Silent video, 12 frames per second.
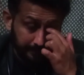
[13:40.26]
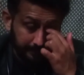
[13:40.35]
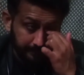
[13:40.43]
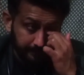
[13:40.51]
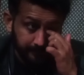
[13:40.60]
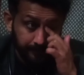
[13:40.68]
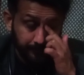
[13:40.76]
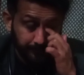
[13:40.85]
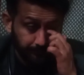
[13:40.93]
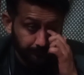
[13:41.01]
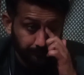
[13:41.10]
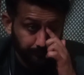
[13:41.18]
And
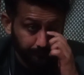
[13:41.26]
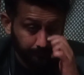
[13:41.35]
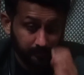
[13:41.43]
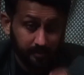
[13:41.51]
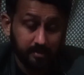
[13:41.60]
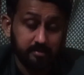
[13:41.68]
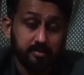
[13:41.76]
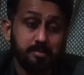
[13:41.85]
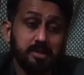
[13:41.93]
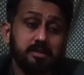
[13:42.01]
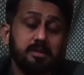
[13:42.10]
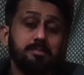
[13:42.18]

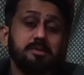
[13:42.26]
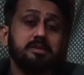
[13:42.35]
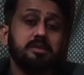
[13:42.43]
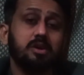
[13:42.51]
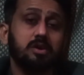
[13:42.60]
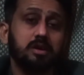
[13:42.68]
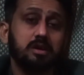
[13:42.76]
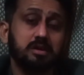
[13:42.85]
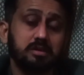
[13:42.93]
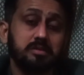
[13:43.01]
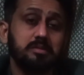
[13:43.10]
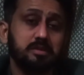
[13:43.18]
similarly,
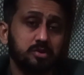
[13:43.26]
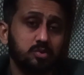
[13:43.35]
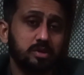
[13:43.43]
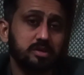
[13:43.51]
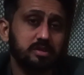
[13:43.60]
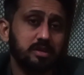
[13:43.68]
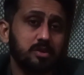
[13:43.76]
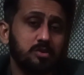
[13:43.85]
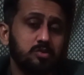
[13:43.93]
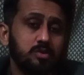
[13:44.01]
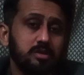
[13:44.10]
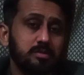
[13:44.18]
the neonates can
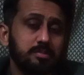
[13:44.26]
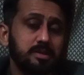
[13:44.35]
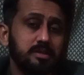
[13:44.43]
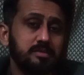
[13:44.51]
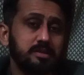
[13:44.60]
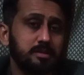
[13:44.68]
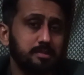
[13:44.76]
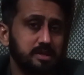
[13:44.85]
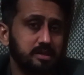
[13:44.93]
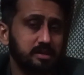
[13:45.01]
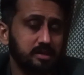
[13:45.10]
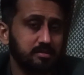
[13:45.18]
also experience
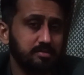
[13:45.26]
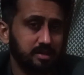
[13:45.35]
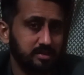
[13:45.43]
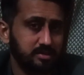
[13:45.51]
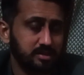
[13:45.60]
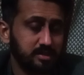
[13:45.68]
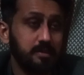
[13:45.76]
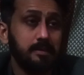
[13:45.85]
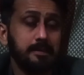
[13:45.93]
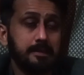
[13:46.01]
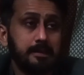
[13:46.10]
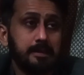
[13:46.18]
chlamydial infection.
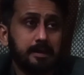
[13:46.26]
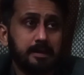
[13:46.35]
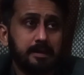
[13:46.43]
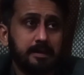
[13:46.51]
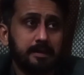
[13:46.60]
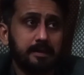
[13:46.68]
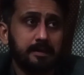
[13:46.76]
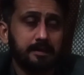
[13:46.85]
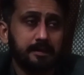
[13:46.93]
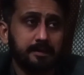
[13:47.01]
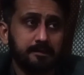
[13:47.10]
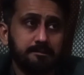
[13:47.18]

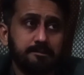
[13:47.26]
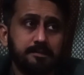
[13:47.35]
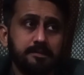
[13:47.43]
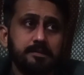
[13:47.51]
If